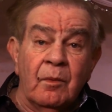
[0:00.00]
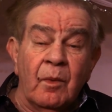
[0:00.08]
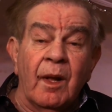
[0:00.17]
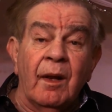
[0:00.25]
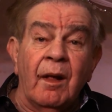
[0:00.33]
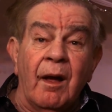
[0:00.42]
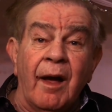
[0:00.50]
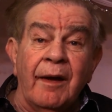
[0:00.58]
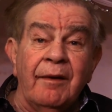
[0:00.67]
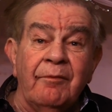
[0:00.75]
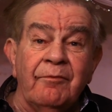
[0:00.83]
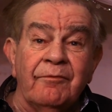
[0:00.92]
Well,
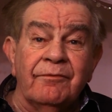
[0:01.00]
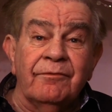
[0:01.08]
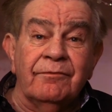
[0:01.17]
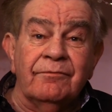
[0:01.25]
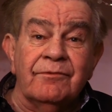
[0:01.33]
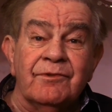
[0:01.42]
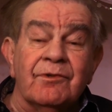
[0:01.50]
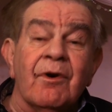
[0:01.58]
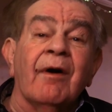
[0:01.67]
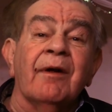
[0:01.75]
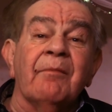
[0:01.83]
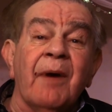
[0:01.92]
I
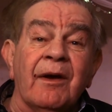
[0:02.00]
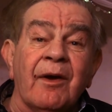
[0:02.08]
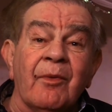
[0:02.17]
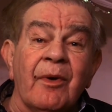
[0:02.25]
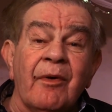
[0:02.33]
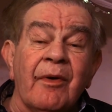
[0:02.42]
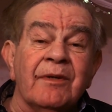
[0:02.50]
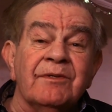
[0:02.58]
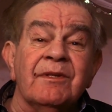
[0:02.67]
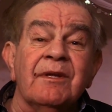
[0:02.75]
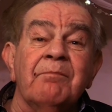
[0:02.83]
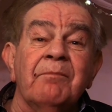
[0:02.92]
started my career
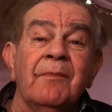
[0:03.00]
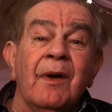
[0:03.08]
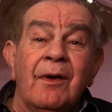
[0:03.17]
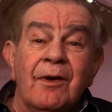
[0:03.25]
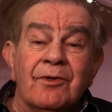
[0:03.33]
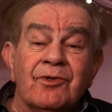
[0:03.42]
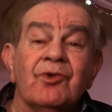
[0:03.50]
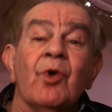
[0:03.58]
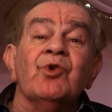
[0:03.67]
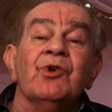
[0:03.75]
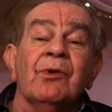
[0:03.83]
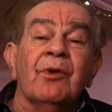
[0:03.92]
as the
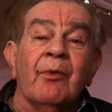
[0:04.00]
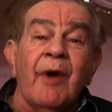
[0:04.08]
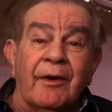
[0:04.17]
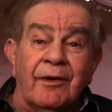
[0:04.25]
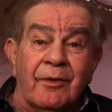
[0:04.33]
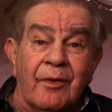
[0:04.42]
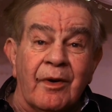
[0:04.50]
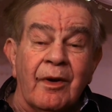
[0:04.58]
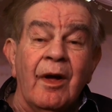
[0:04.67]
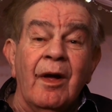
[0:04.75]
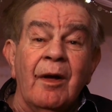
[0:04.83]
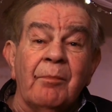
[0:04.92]
social director at a
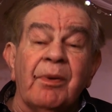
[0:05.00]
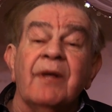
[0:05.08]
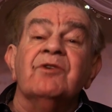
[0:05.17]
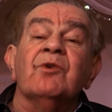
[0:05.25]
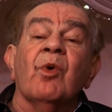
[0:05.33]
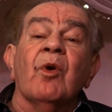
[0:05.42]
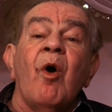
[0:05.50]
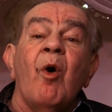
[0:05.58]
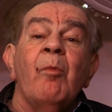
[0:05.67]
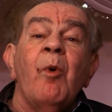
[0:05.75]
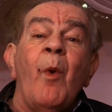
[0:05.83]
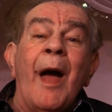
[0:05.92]
place called
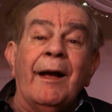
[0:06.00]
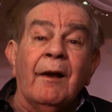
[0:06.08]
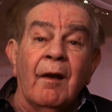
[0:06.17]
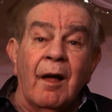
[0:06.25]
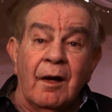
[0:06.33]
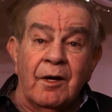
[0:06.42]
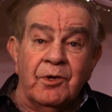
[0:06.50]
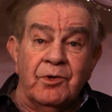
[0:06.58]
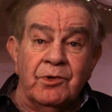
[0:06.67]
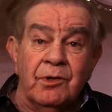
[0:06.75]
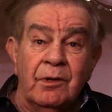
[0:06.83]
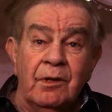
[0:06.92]
Homowack Lodge
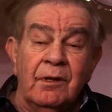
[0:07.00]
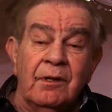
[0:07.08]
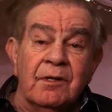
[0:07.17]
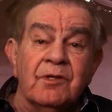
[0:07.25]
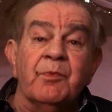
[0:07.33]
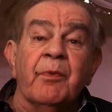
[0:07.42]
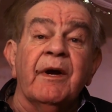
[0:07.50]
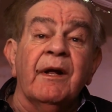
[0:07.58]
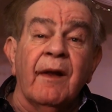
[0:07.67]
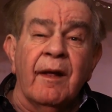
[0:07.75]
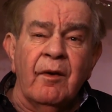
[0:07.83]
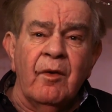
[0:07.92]
in Spring
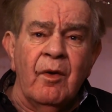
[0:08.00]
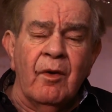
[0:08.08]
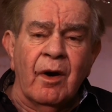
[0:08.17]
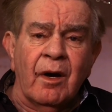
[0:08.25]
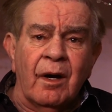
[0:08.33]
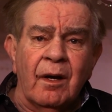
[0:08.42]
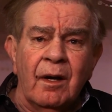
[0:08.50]
Glen, New York.